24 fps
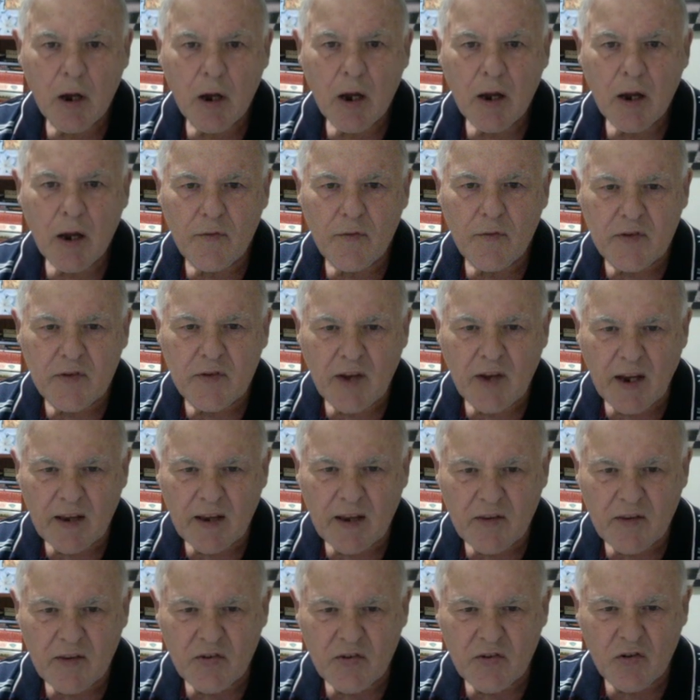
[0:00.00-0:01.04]
If you take
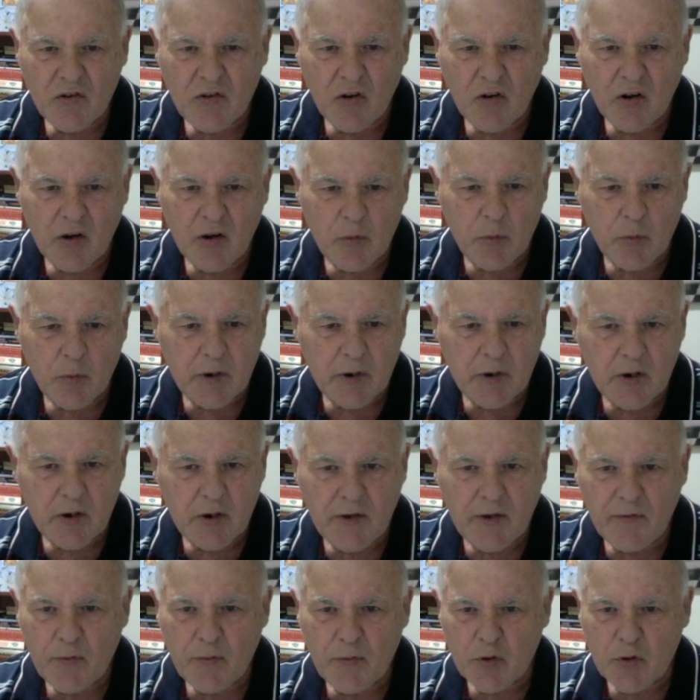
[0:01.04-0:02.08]
this knight, we could give
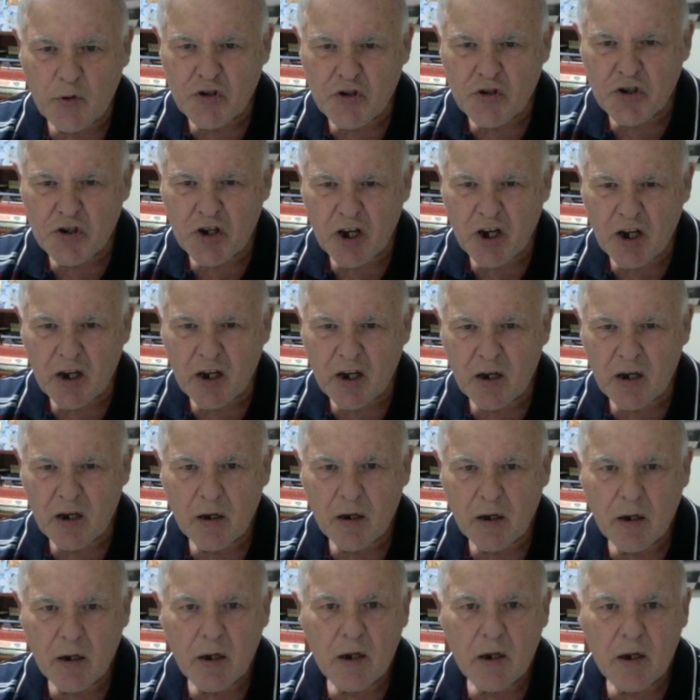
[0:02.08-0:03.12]
you a check.
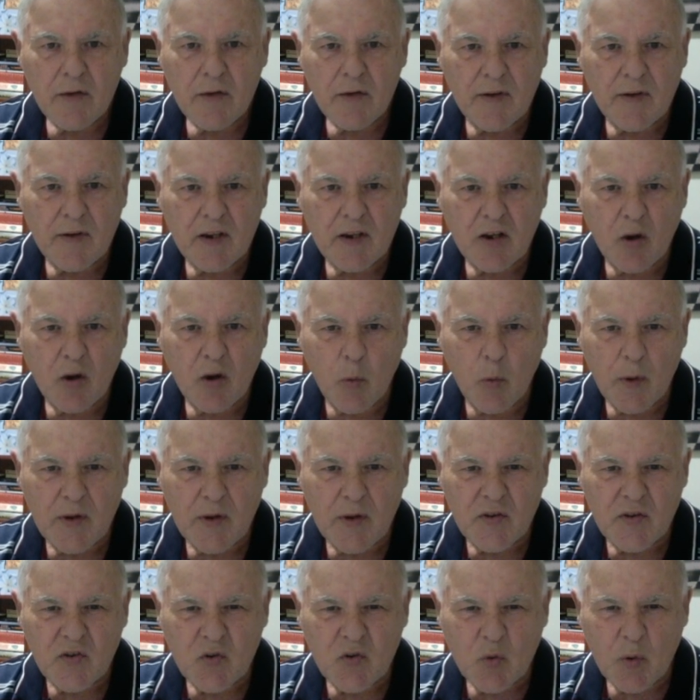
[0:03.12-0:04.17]
You've only got one
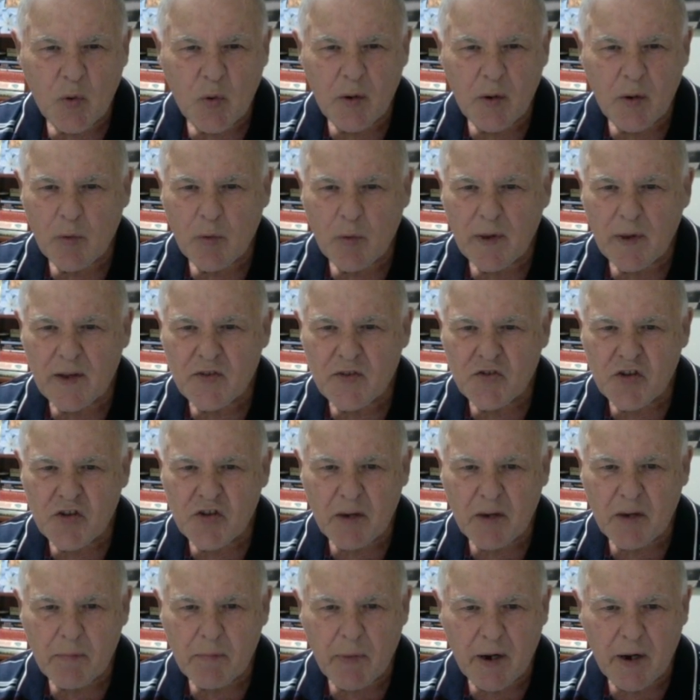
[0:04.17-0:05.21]
square. Well, that's
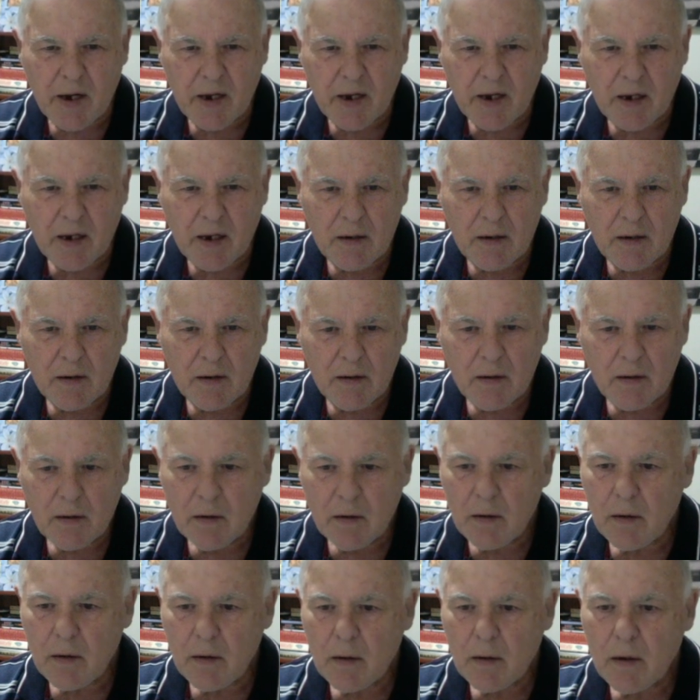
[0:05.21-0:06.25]
checkmate again,
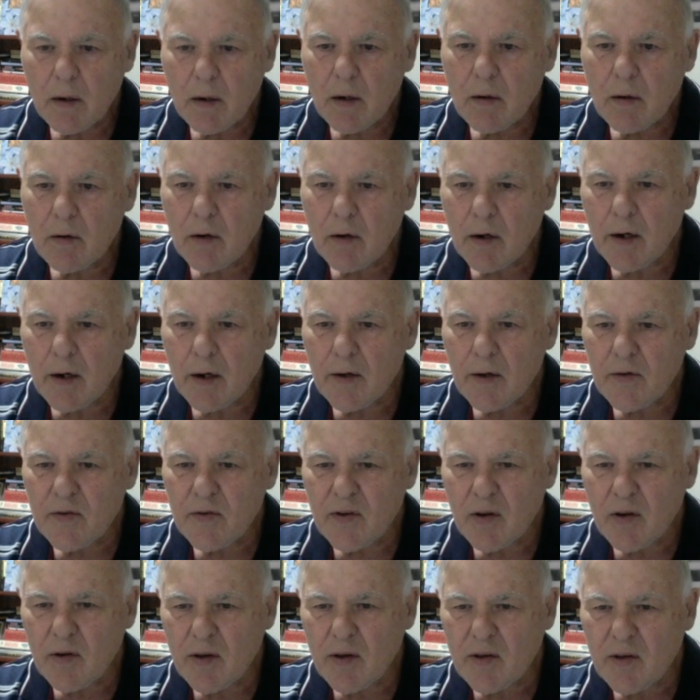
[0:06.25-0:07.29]
right? So
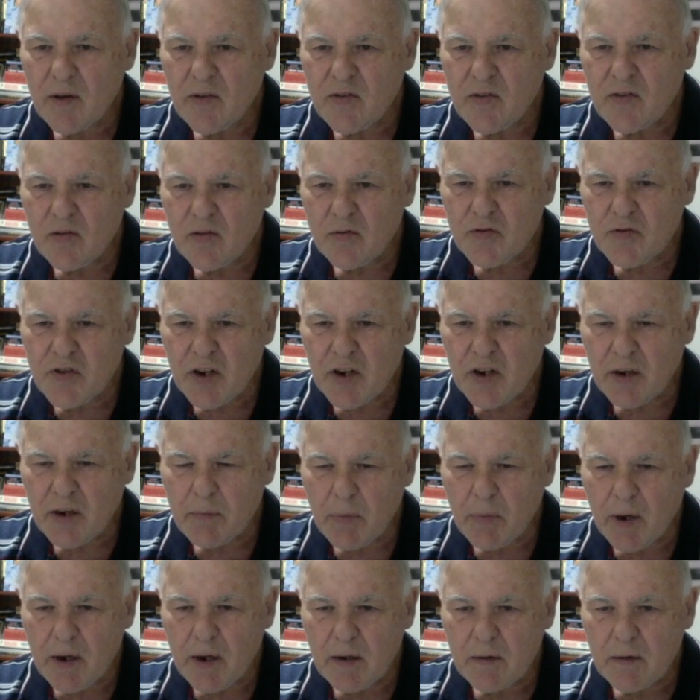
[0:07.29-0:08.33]
it's still
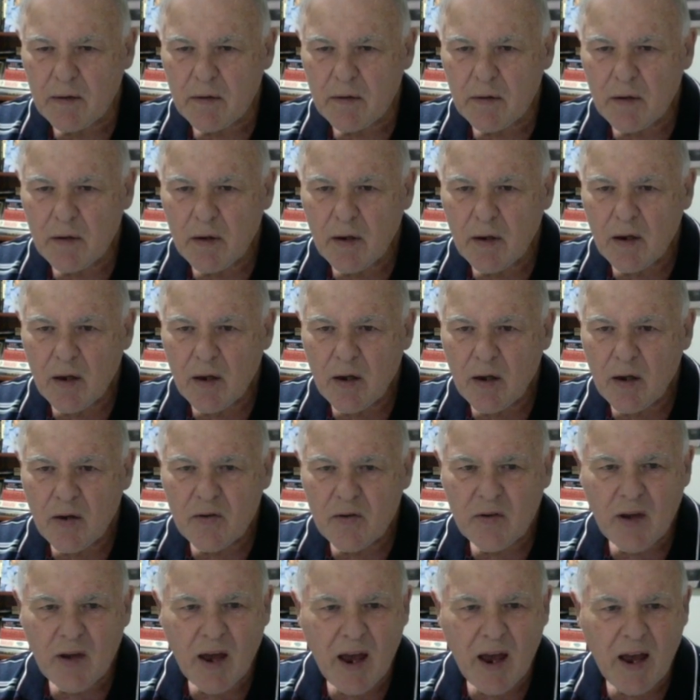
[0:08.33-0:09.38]
checkmate. So
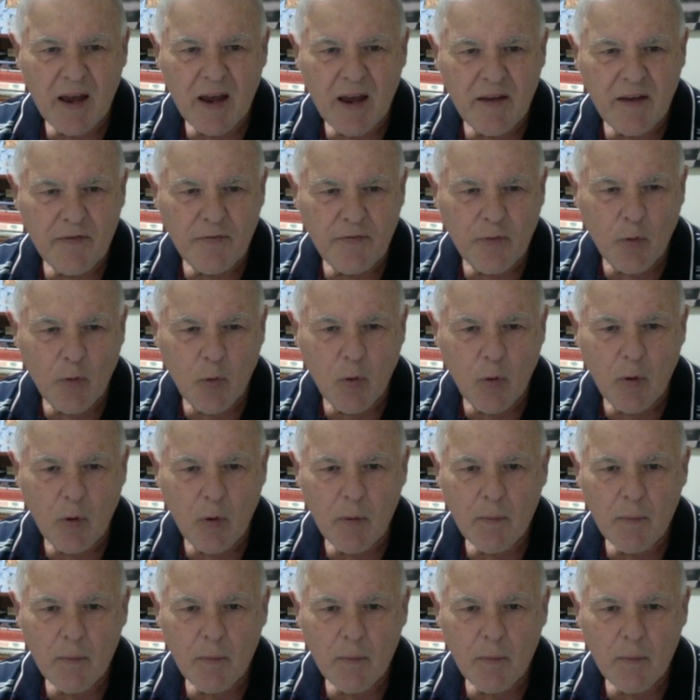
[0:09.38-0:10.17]
a4.